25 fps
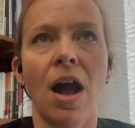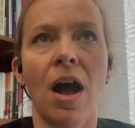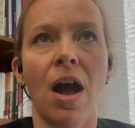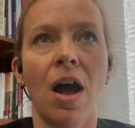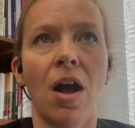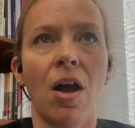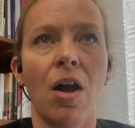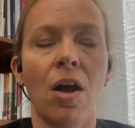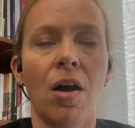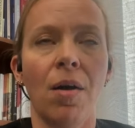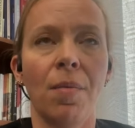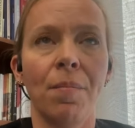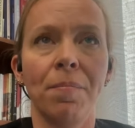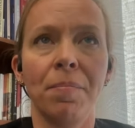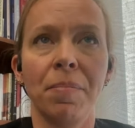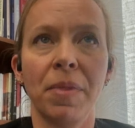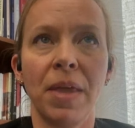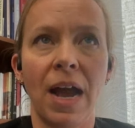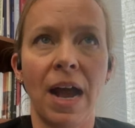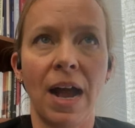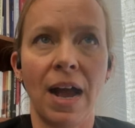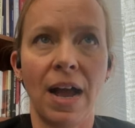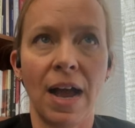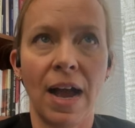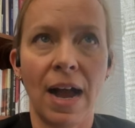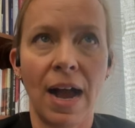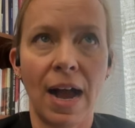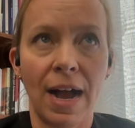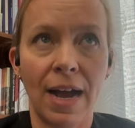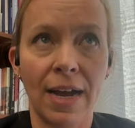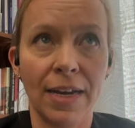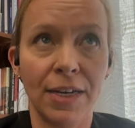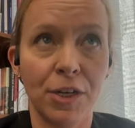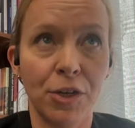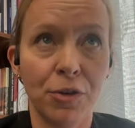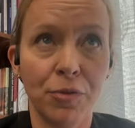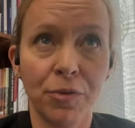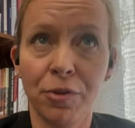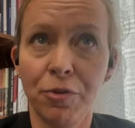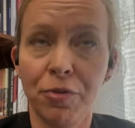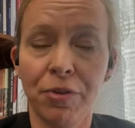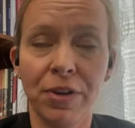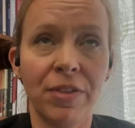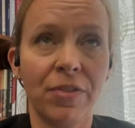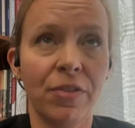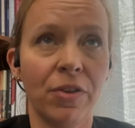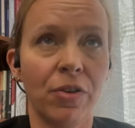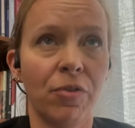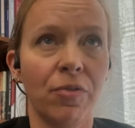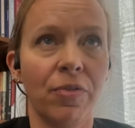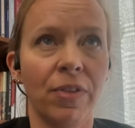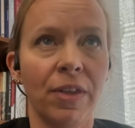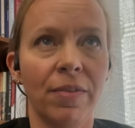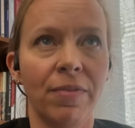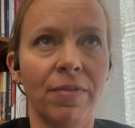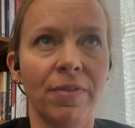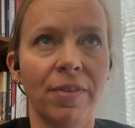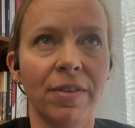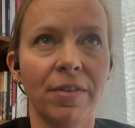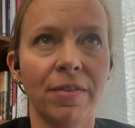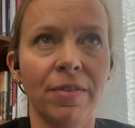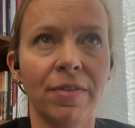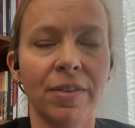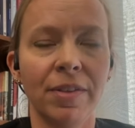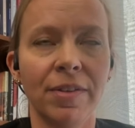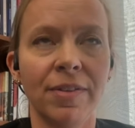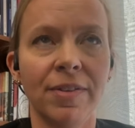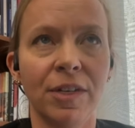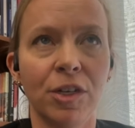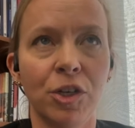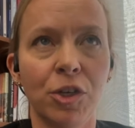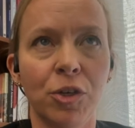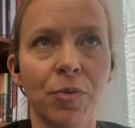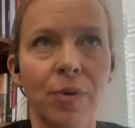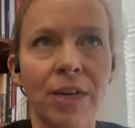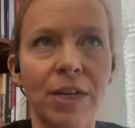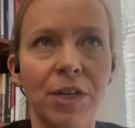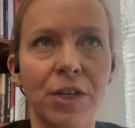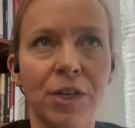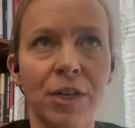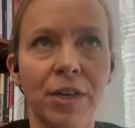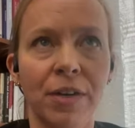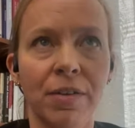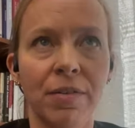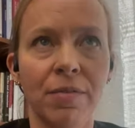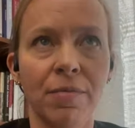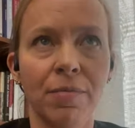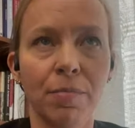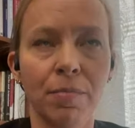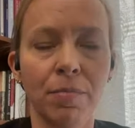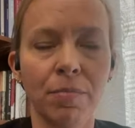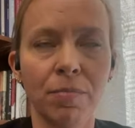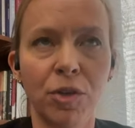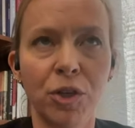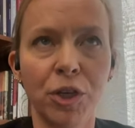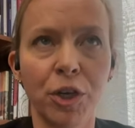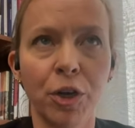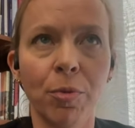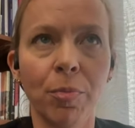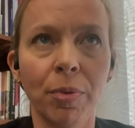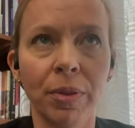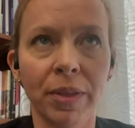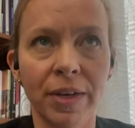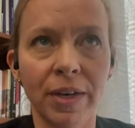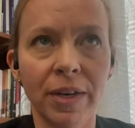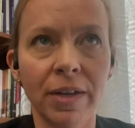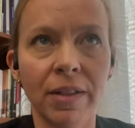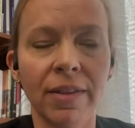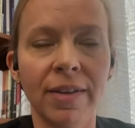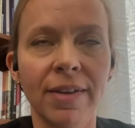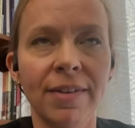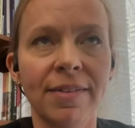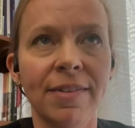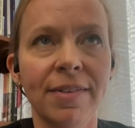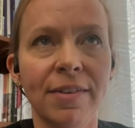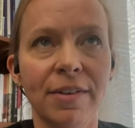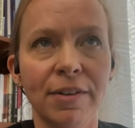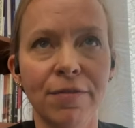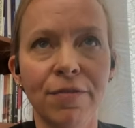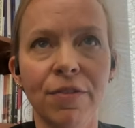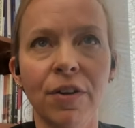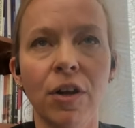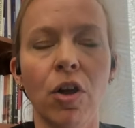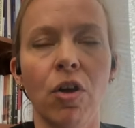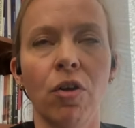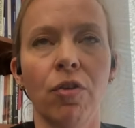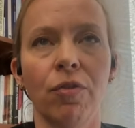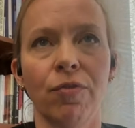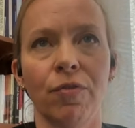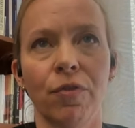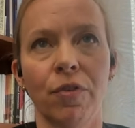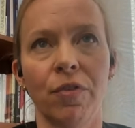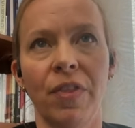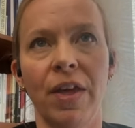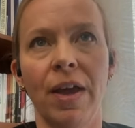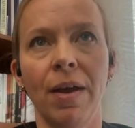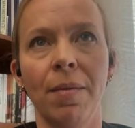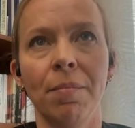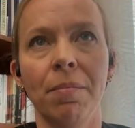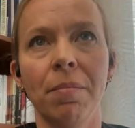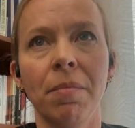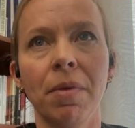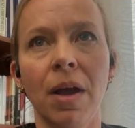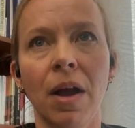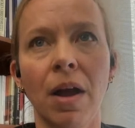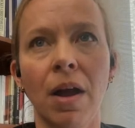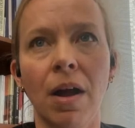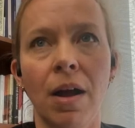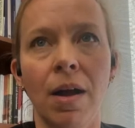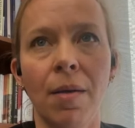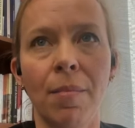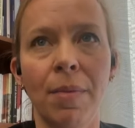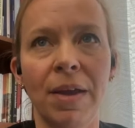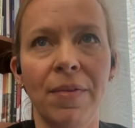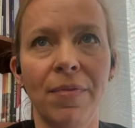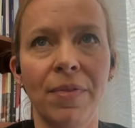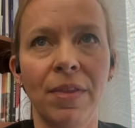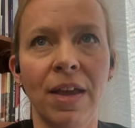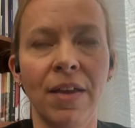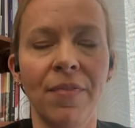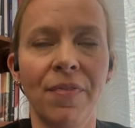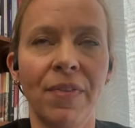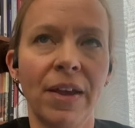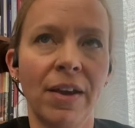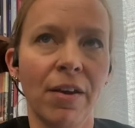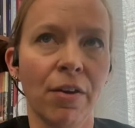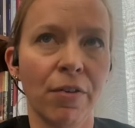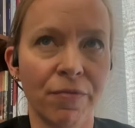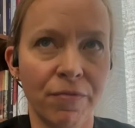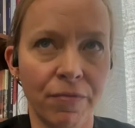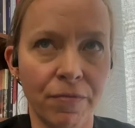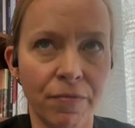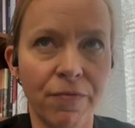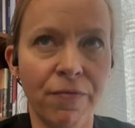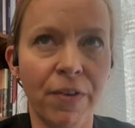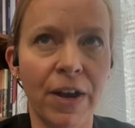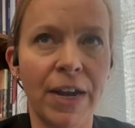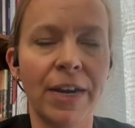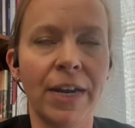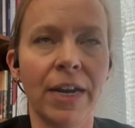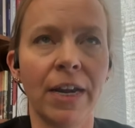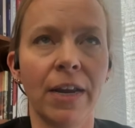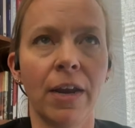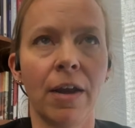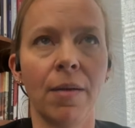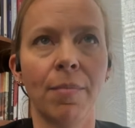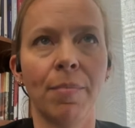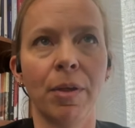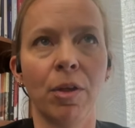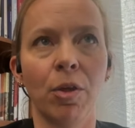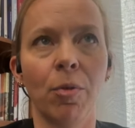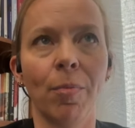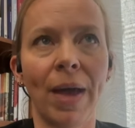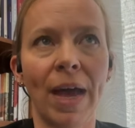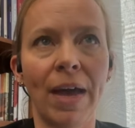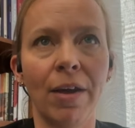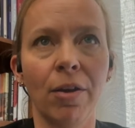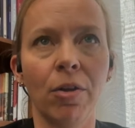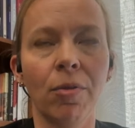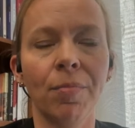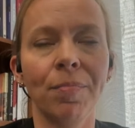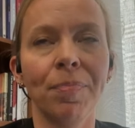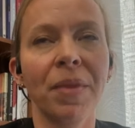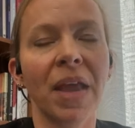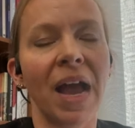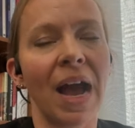Um, I do agree, though, that the, the situation geopolitically is difficult for them um, and, and they're fighting an uphill battle.